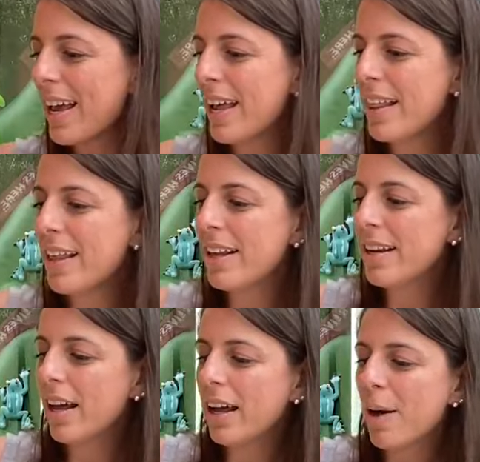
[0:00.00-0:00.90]
And
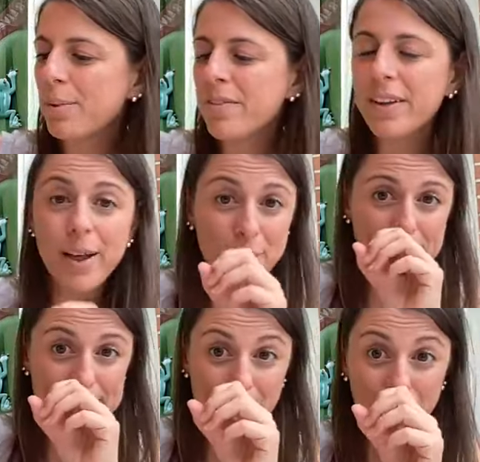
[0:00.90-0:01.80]
then a couple of the other
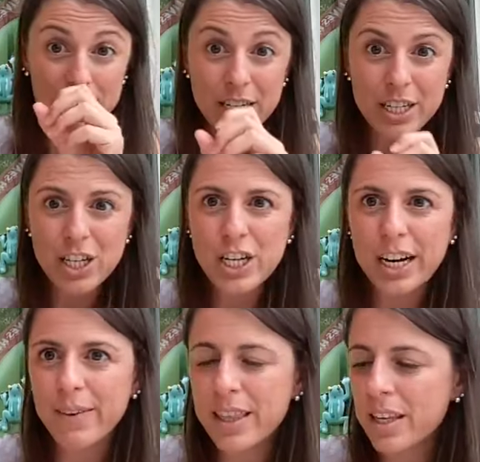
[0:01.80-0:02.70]
things I wanted to
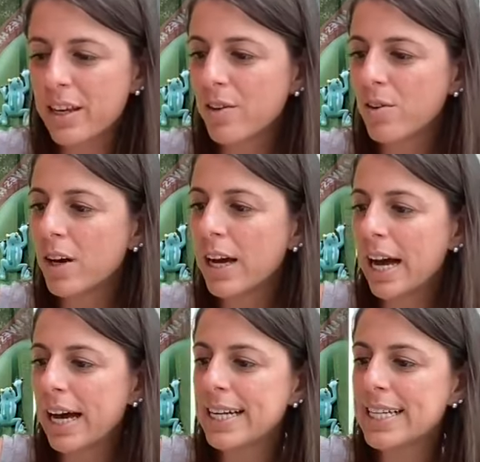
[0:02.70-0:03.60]
share with you
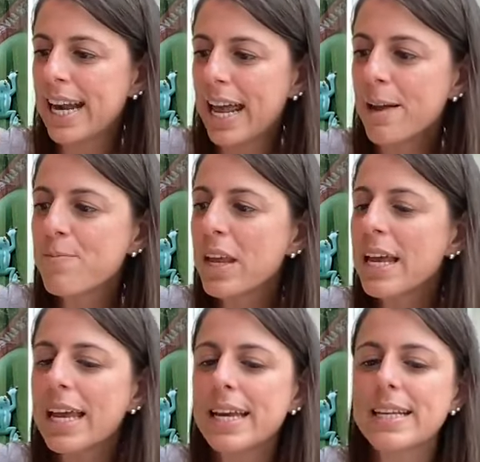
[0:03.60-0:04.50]
today
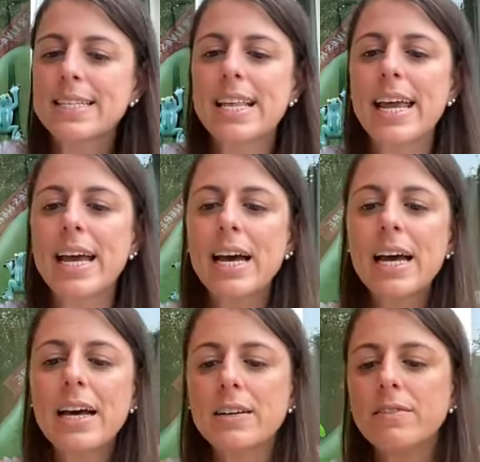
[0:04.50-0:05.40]
is they
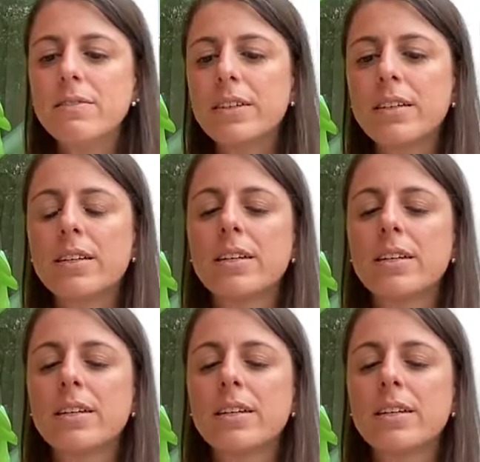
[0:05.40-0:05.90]
have